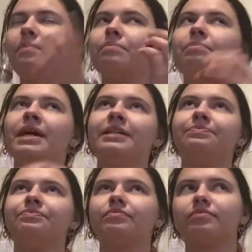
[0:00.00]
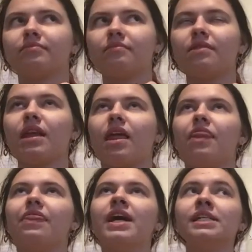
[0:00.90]
But
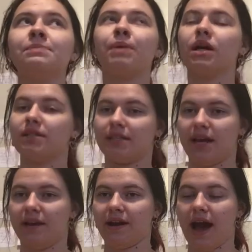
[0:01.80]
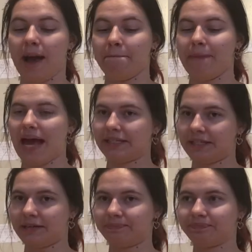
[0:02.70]
this person I
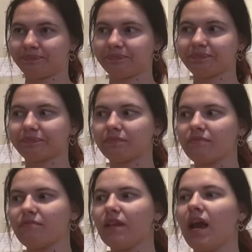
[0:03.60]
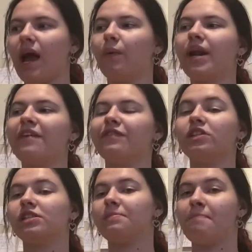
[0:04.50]
met, and when I
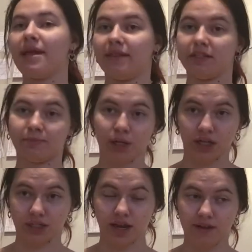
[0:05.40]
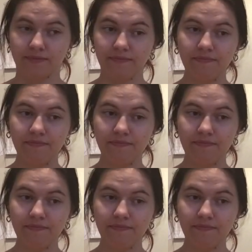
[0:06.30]
first met this person,